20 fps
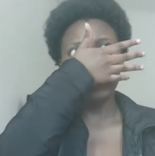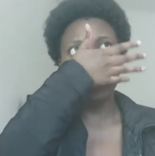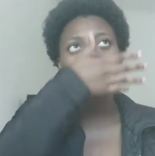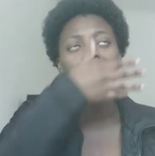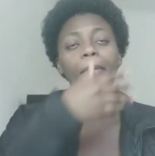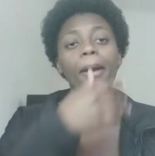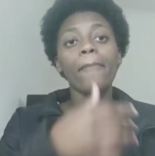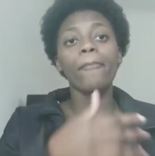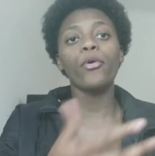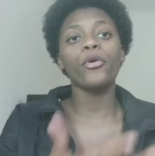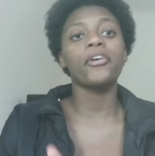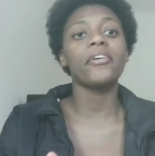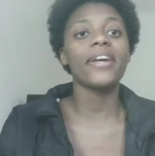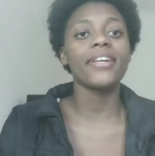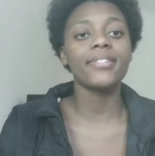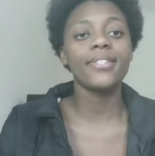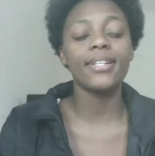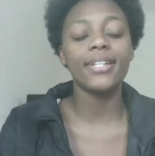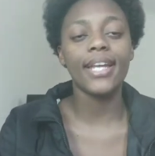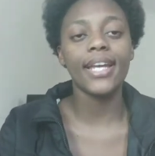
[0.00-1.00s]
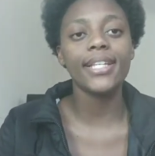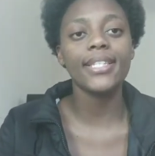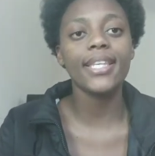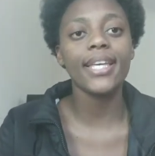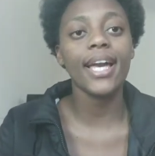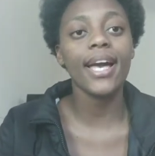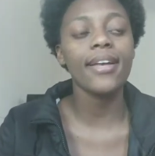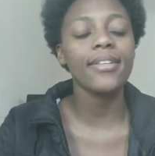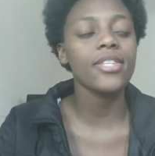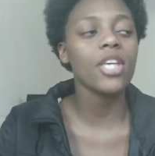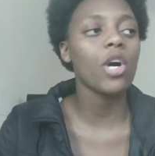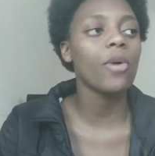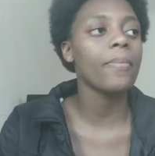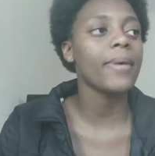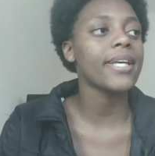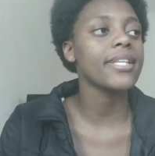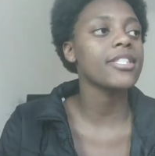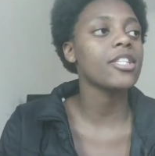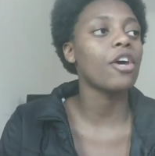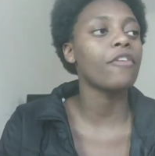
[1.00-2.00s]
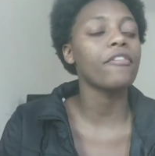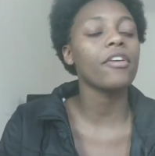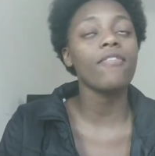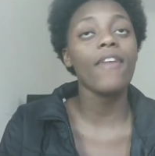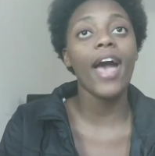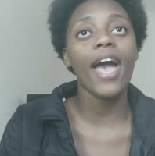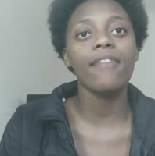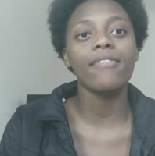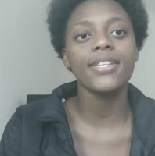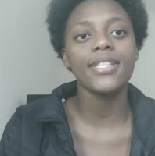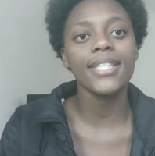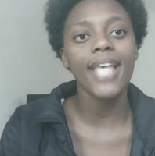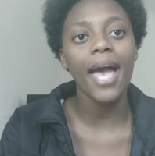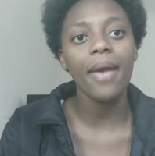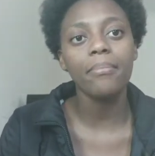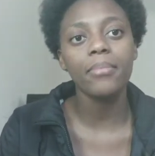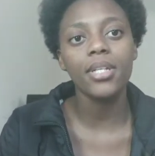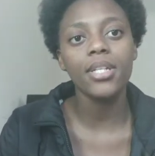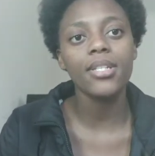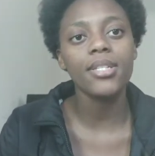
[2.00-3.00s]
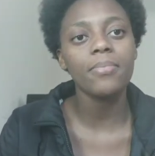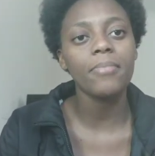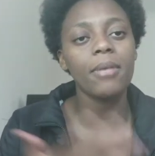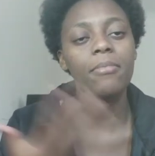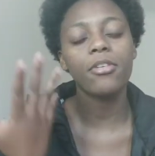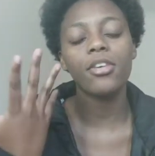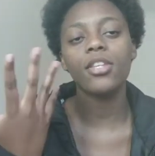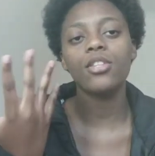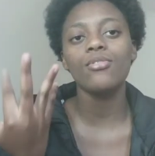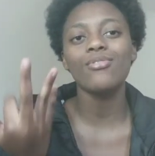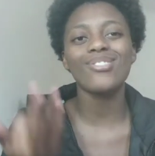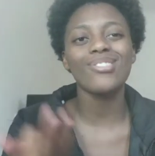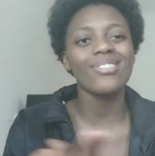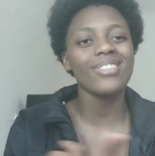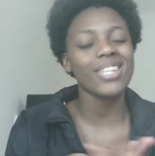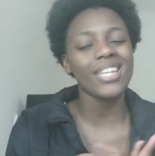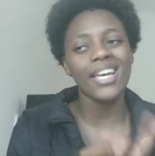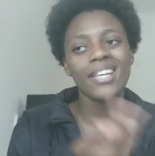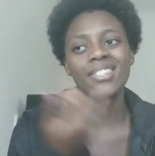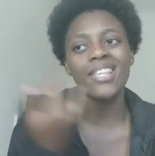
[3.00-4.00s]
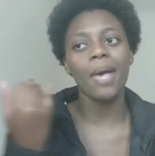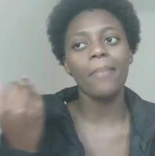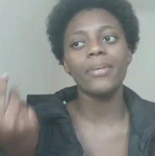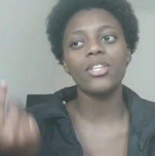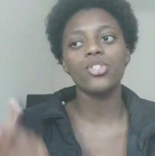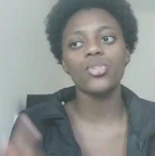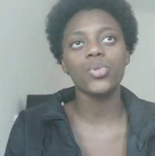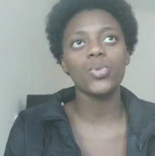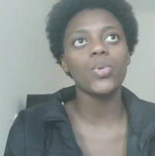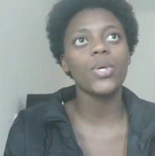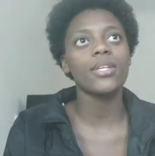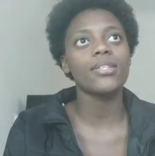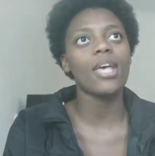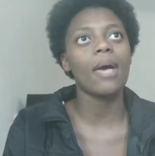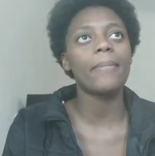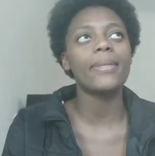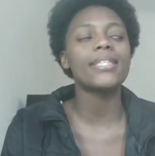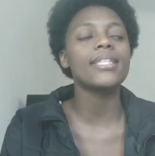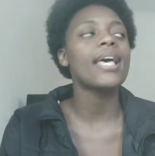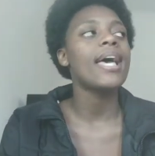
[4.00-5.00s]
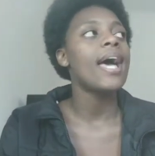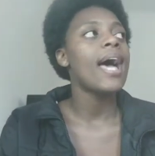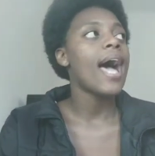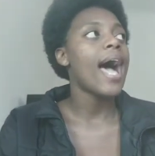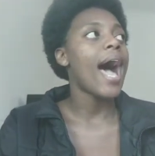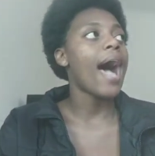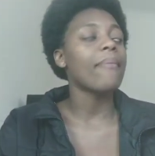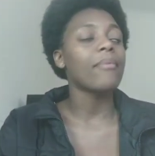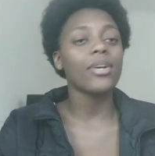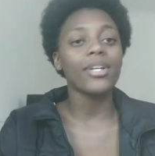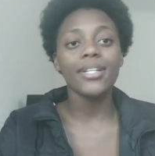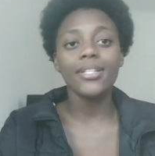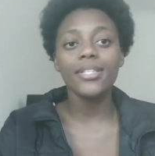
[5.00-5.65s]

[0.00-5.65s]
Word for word: my procrastinating, I tell myself if I have assignments, maybe 3 assignments or 2 assignments, I'm gonna